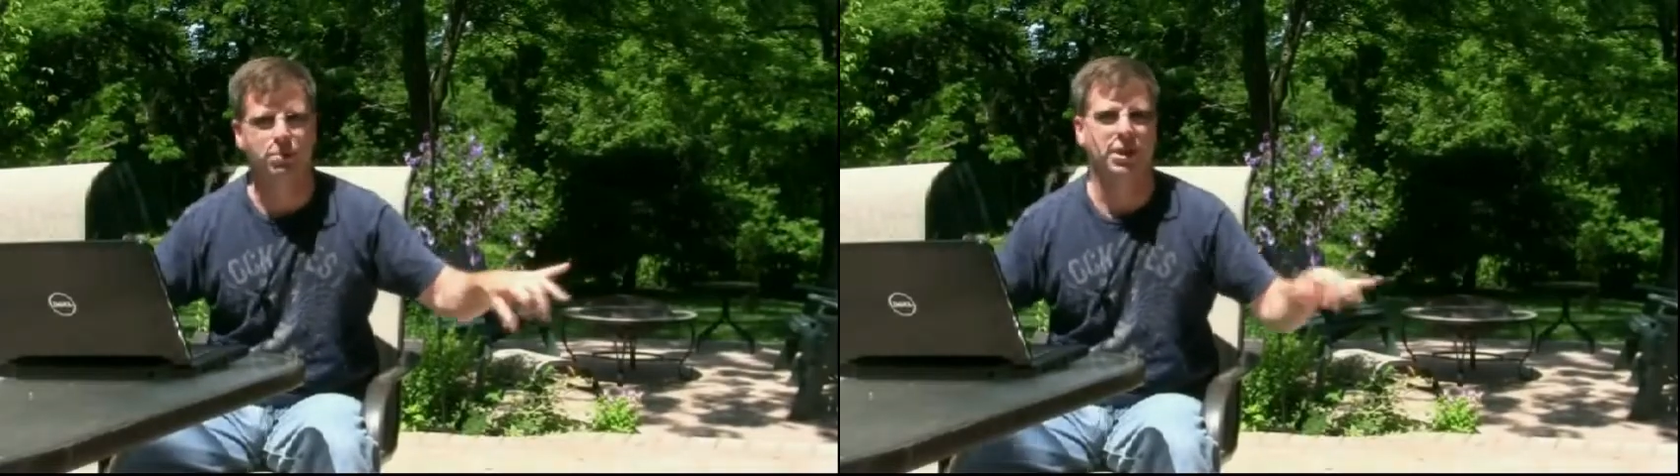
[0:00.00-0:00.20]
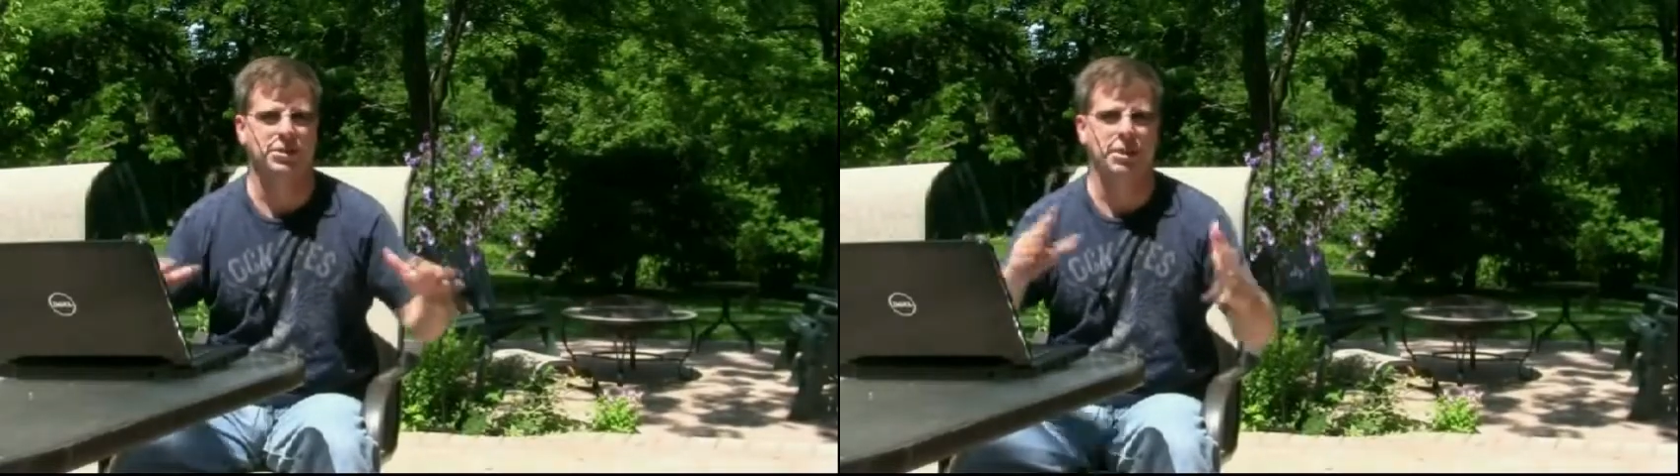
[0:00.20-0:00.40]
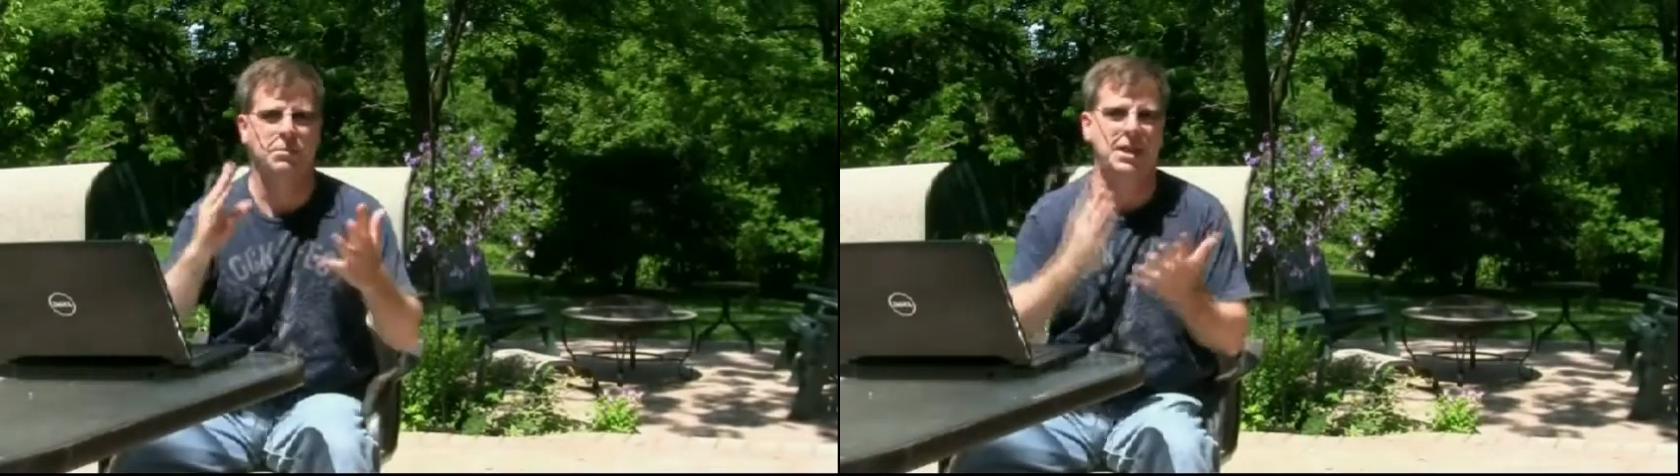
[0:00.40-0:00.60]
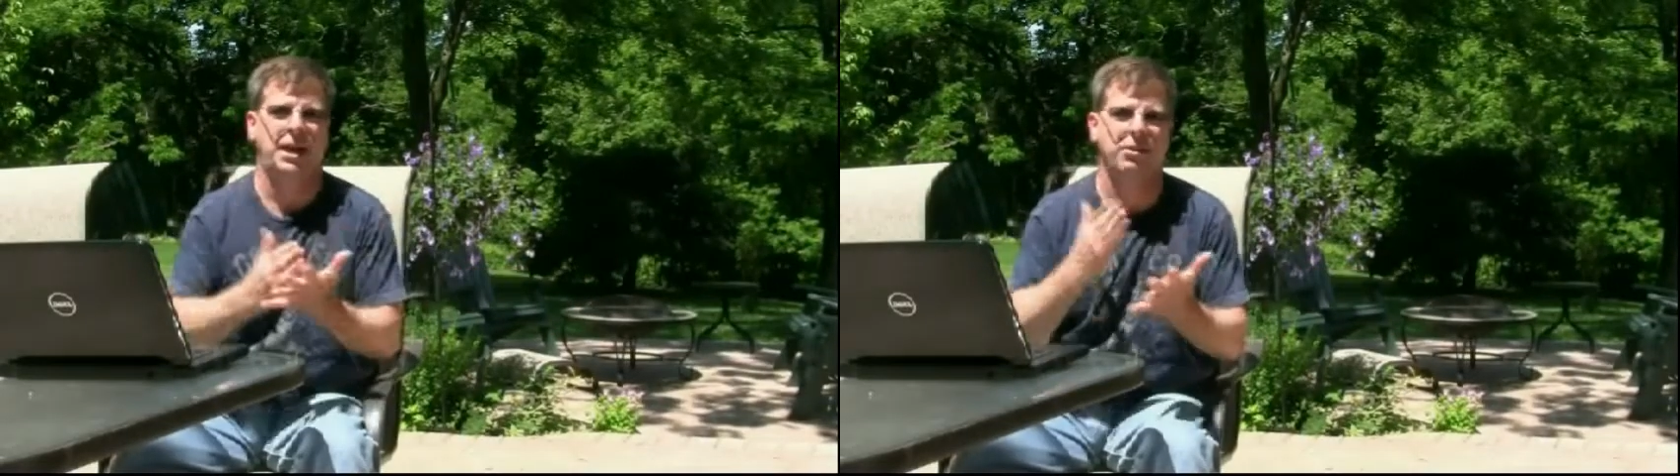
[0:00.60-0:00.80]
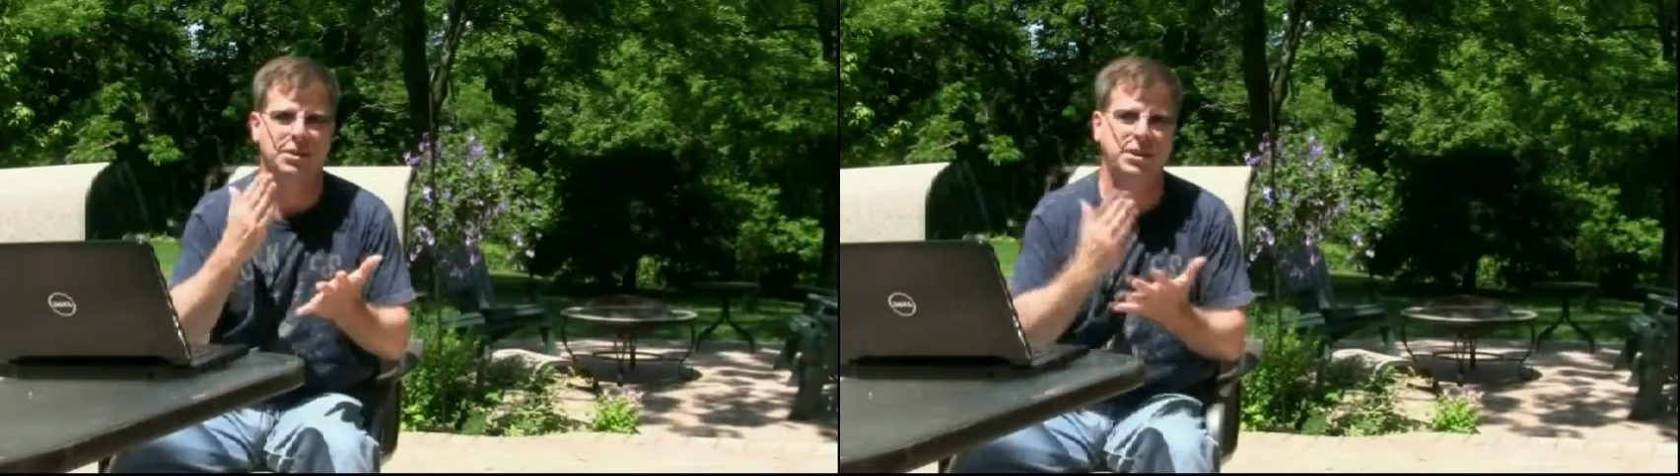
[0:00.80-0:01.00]
because I'm
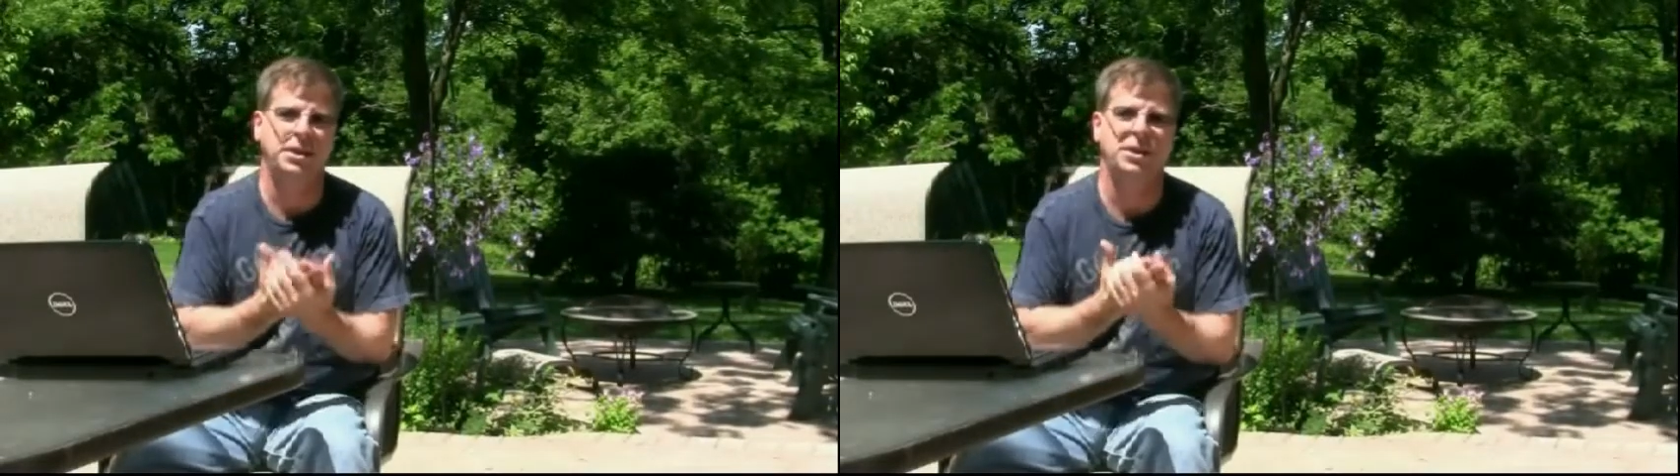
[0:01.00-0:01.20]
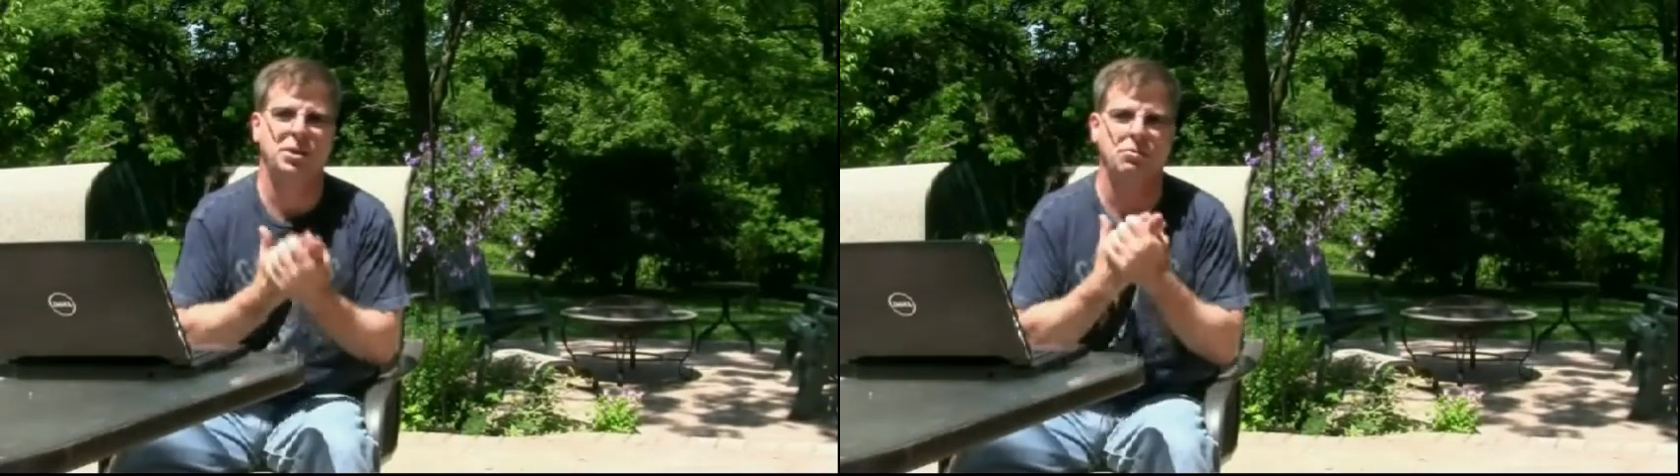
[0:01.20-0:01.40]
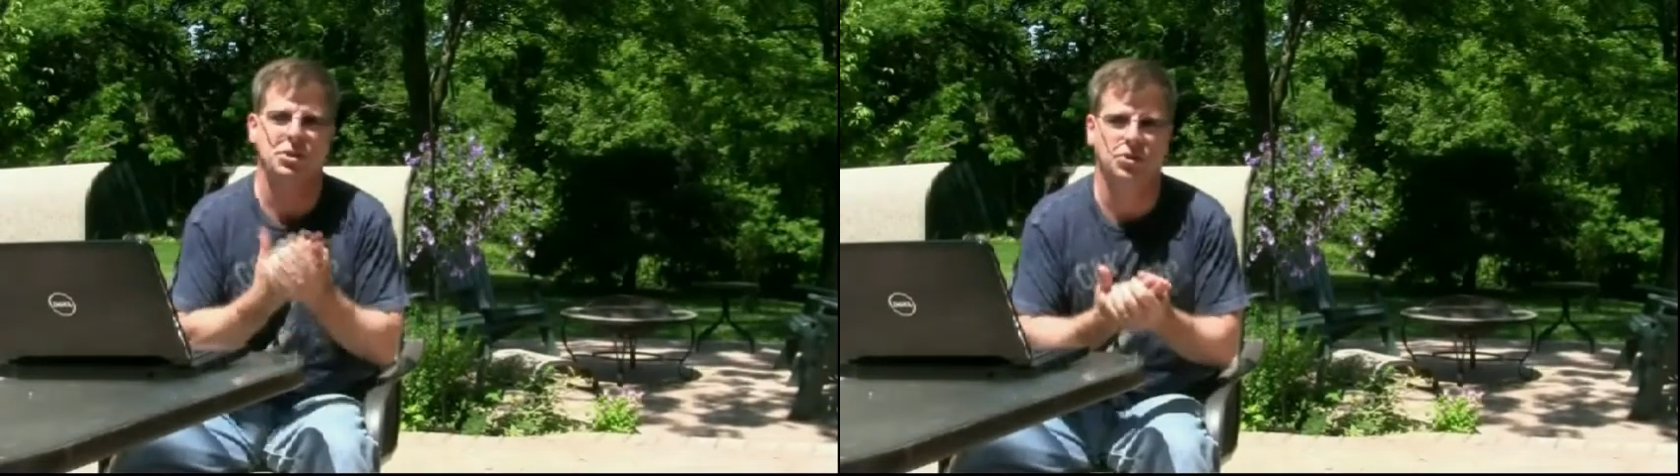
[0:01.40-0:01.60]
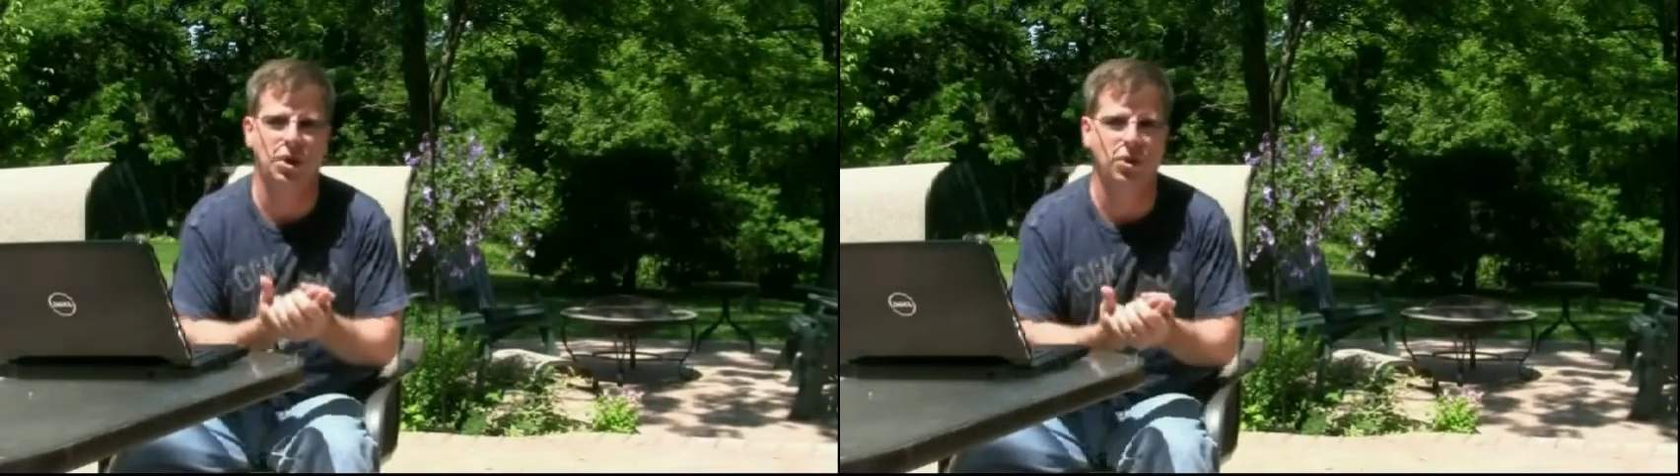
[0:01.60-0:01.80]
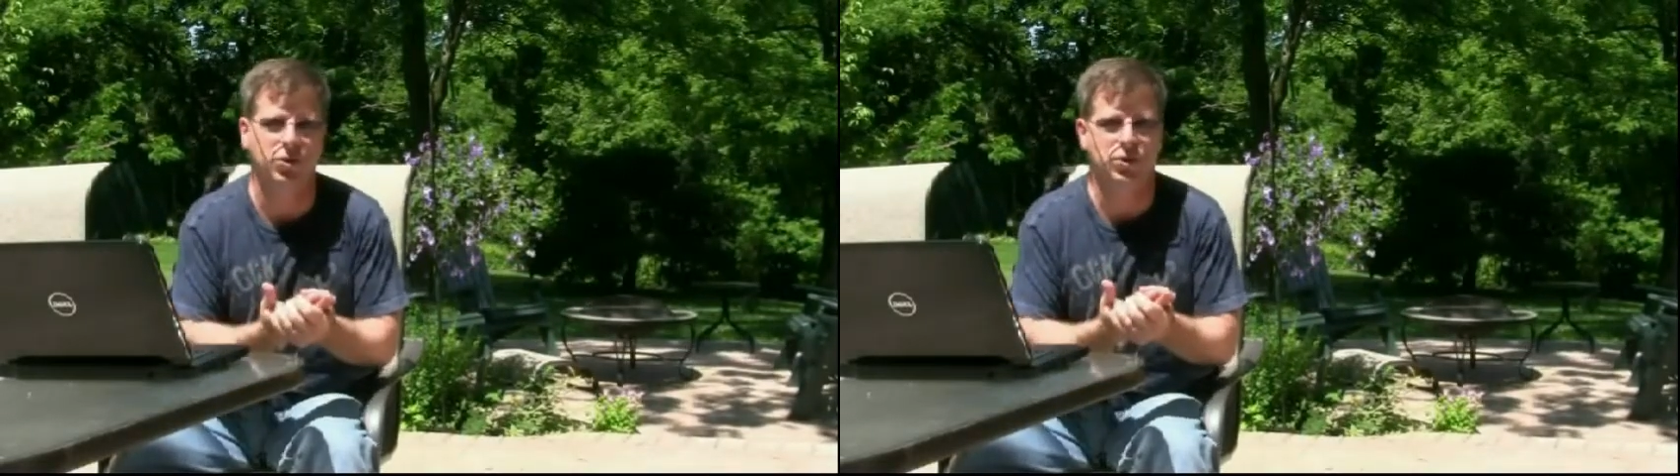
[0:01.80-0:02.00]
guaranteeing the
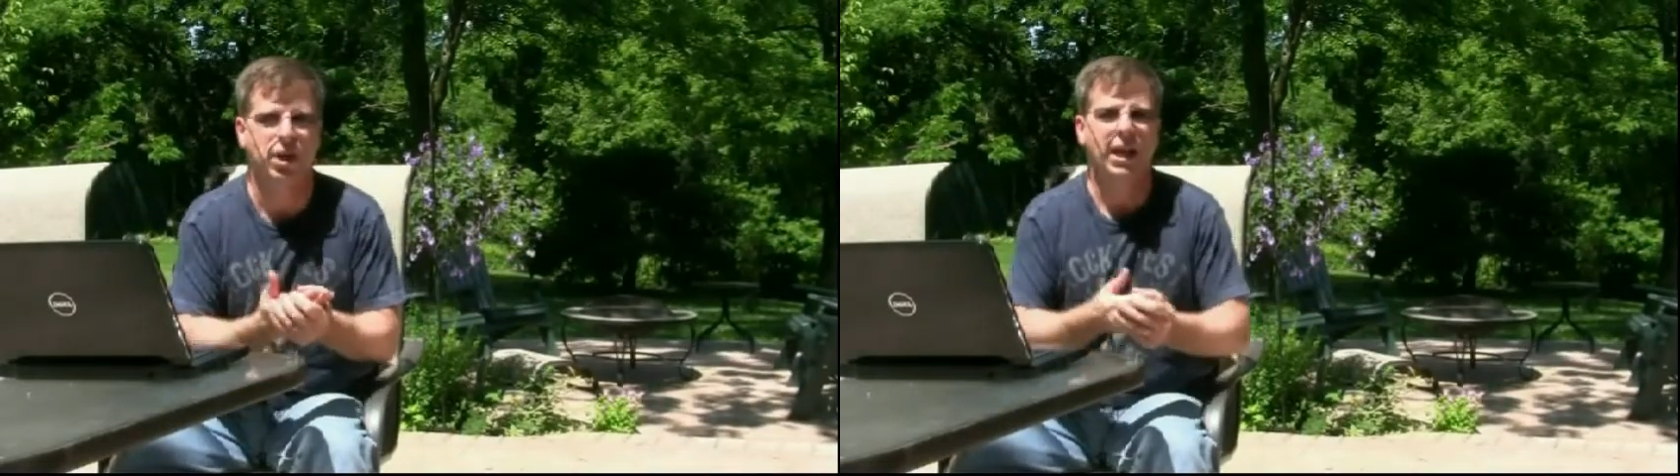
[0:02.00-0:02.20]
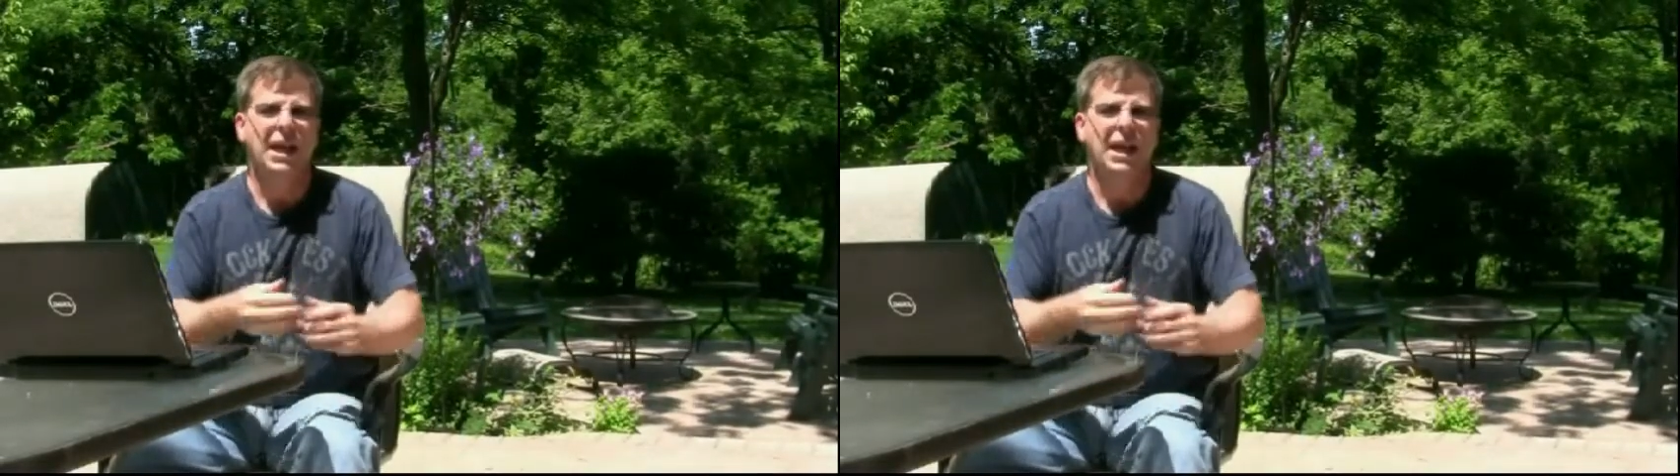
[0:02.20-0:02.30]
results